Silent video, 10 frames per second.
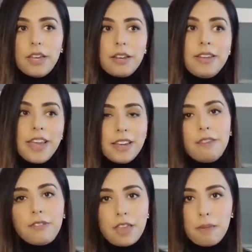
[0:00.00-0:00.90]

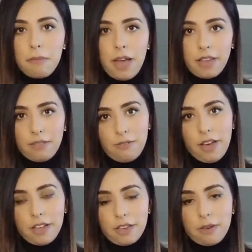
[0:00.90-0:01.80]
negatively impact the
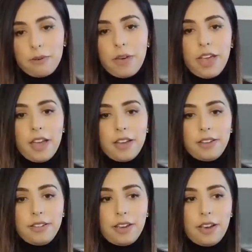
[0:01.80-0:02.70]
value,
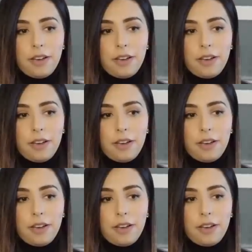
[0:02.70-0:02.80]
and